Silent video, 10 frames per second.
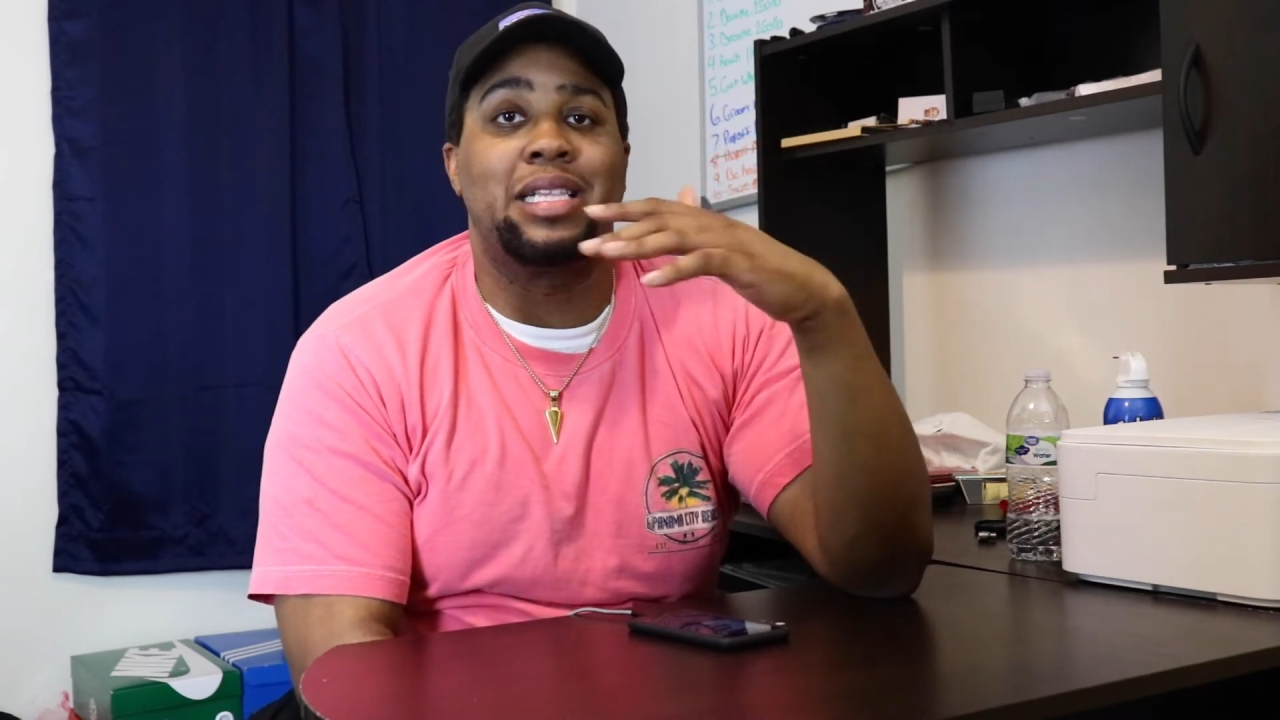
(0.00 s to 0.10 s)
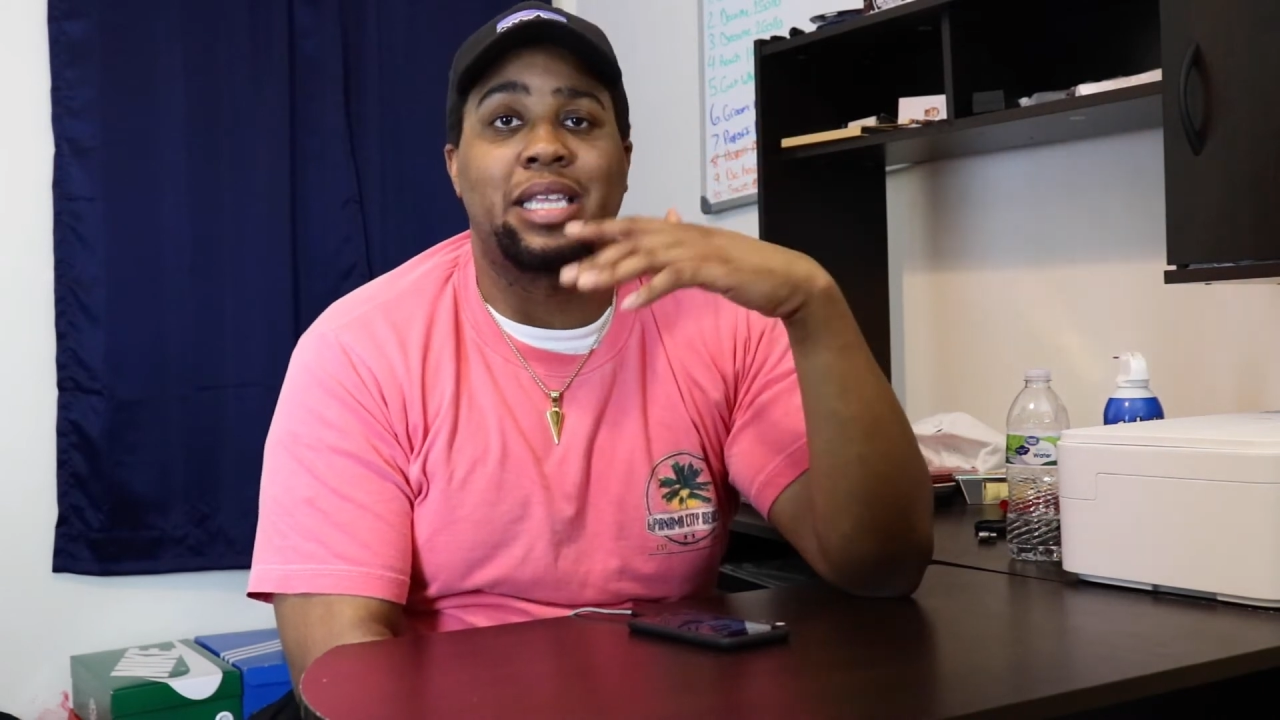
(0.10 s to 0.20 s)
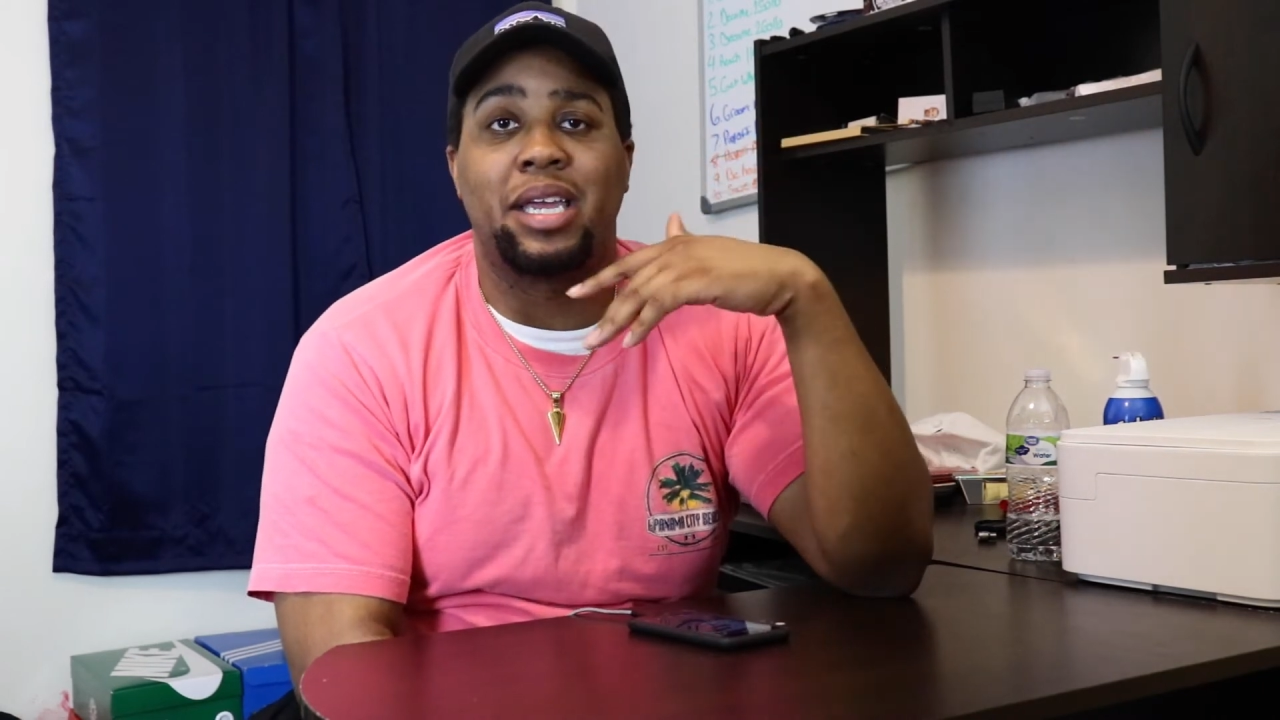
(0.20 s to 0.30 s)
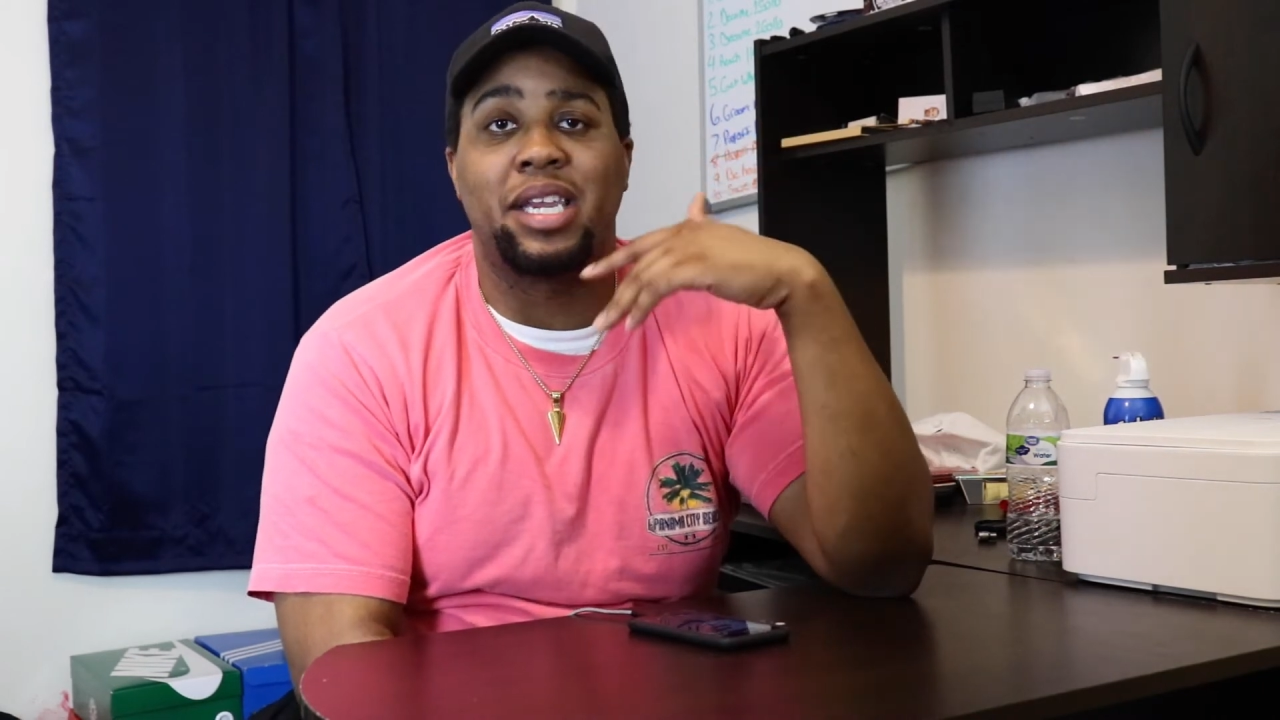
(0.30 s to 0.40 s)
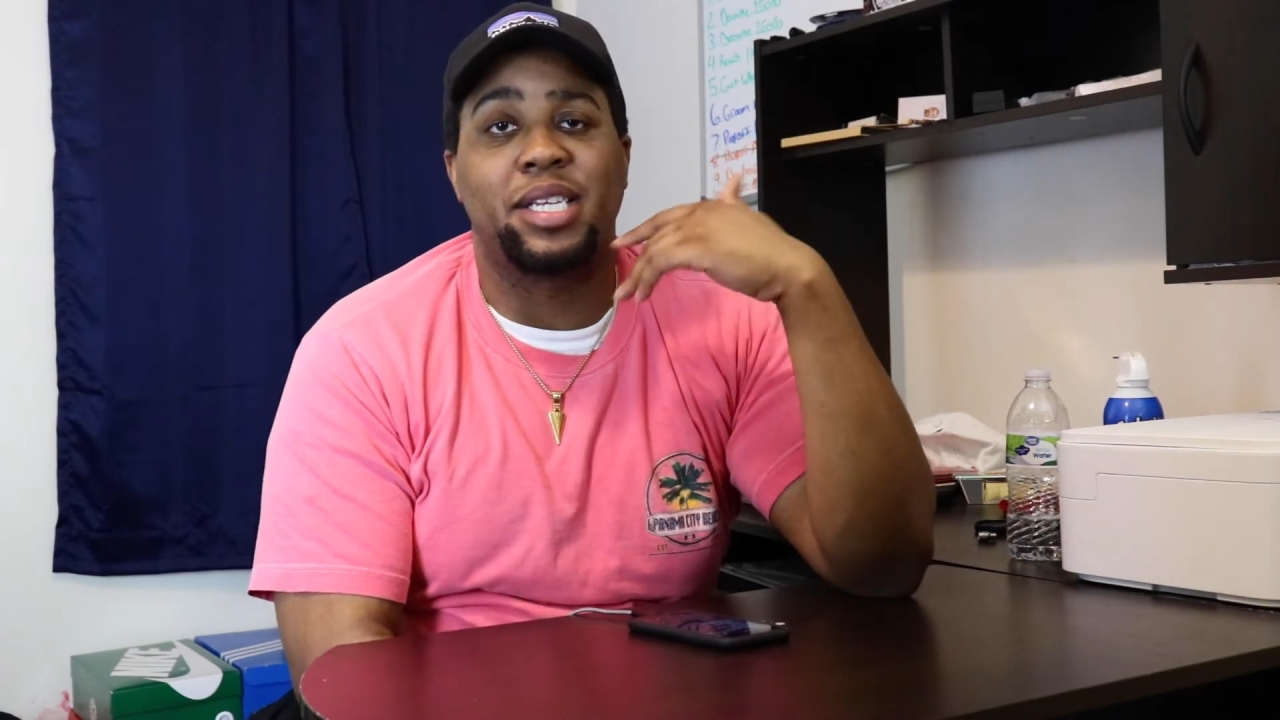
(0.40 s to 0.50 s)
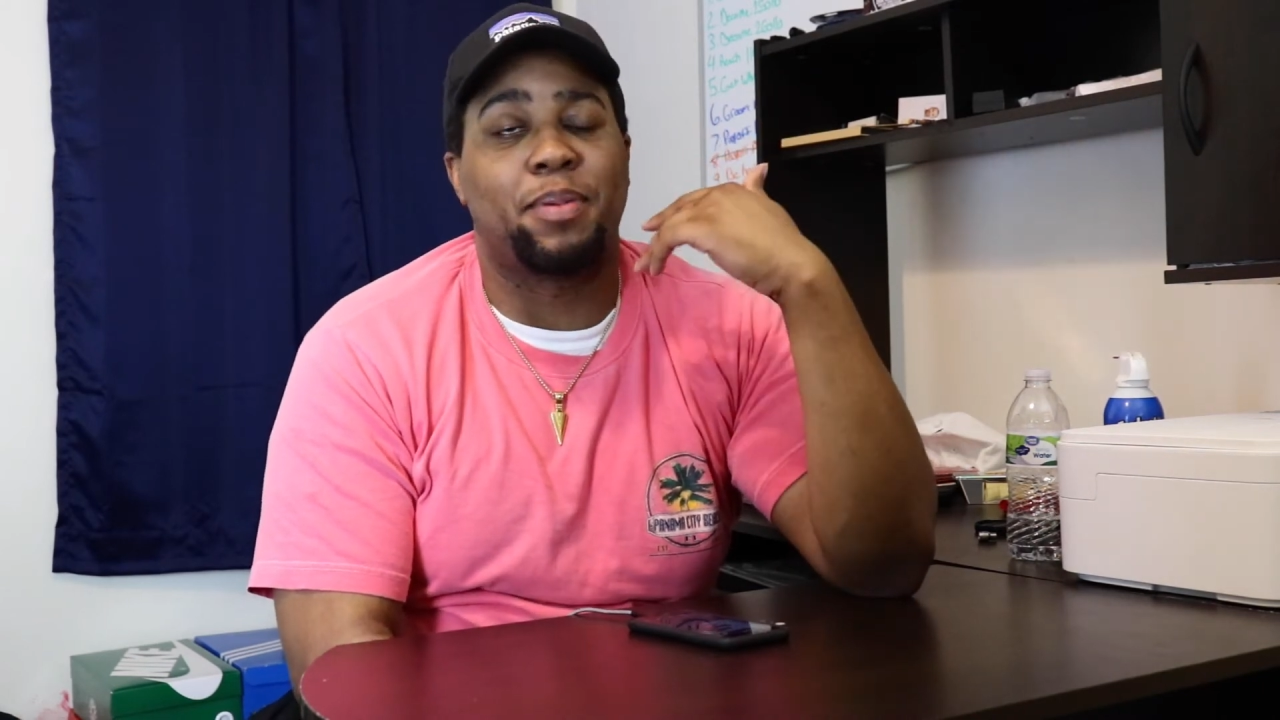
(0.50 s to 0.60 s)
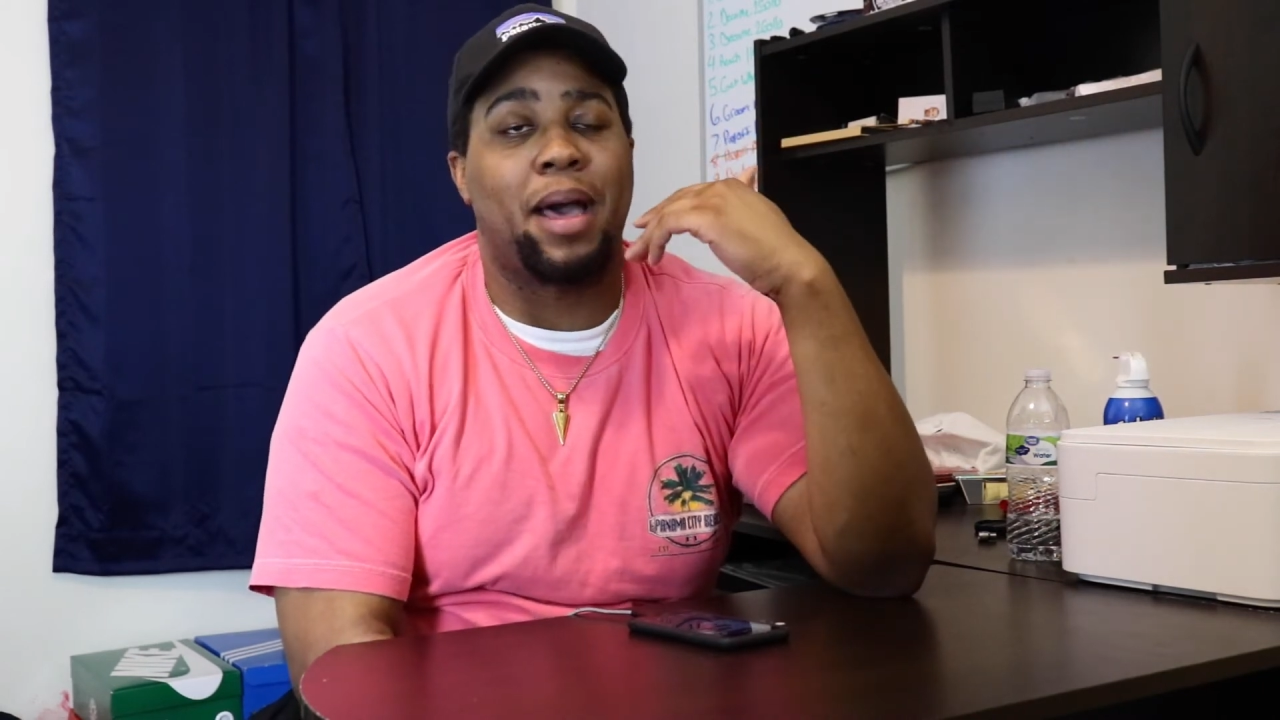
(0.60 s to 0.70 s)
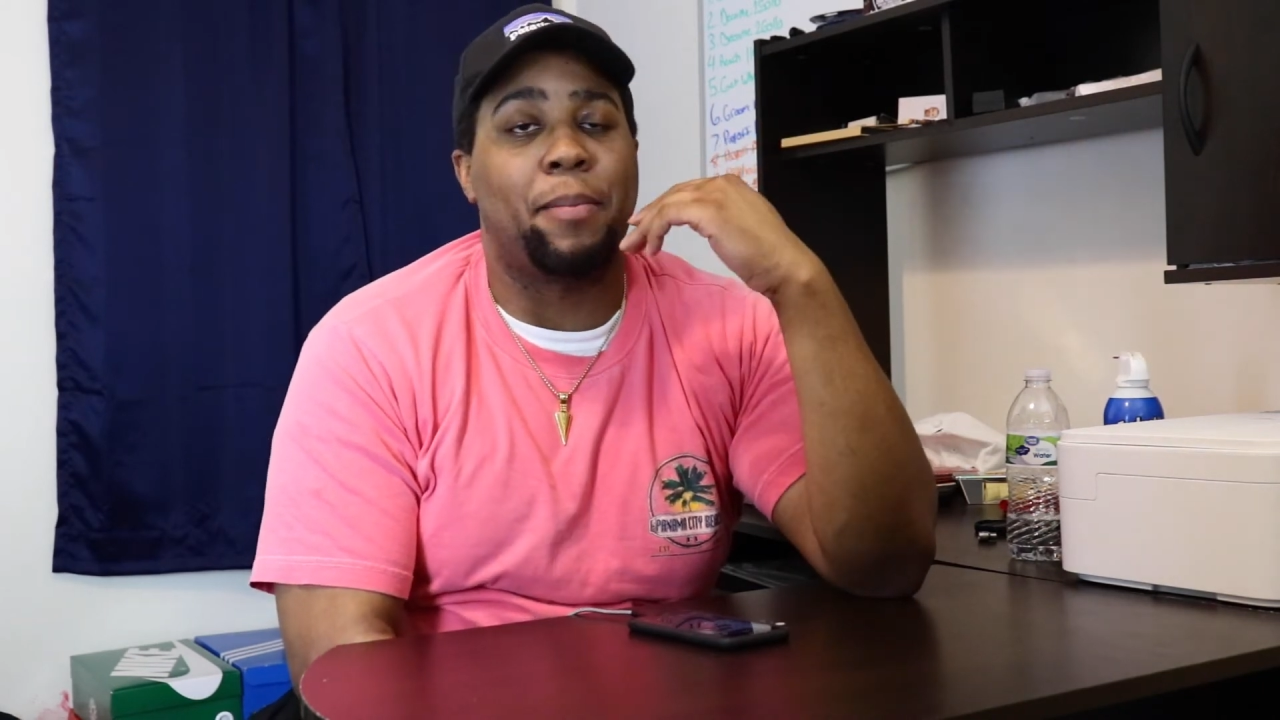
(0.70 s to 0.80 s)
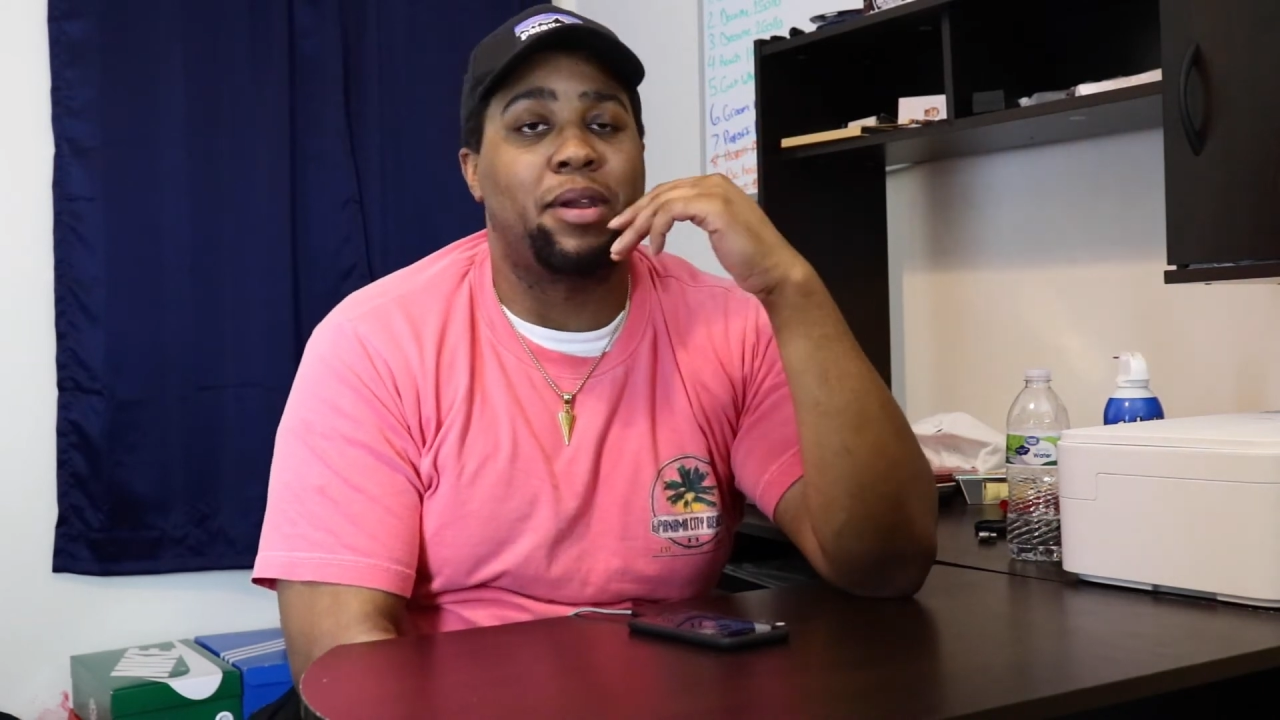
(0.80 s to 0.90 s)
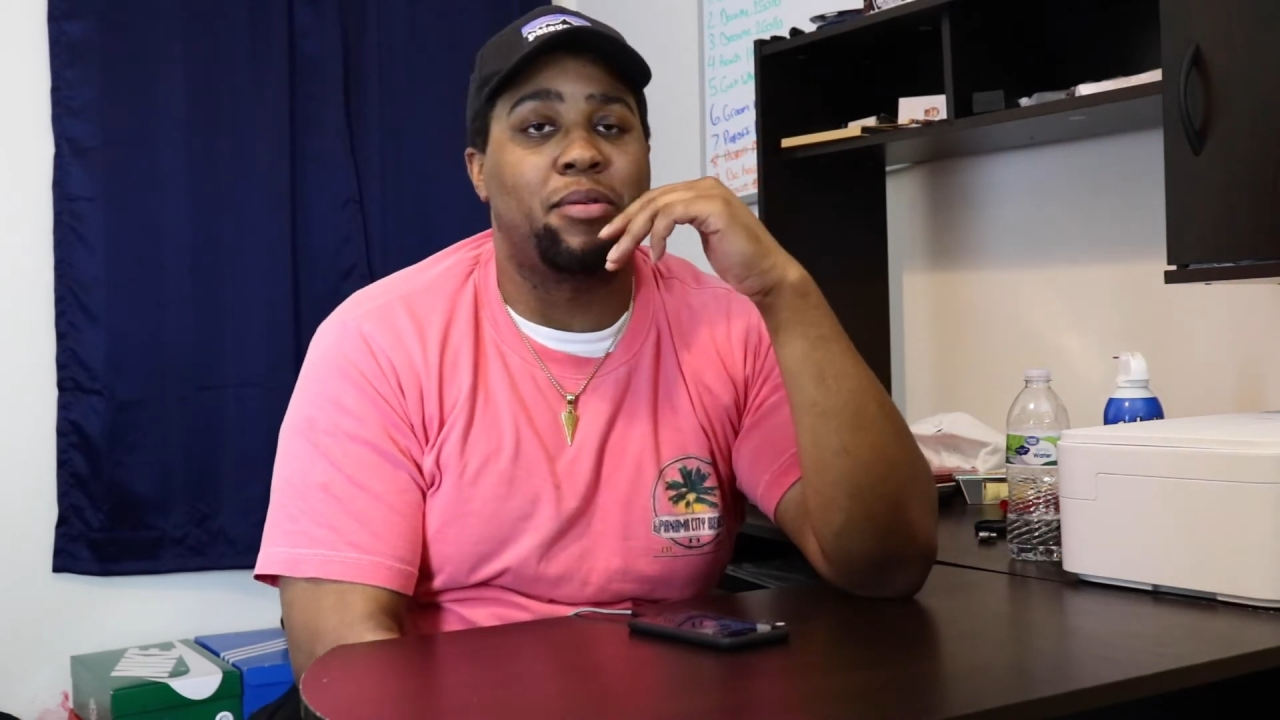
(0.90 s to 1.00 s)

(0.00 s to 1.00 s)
thing that's popping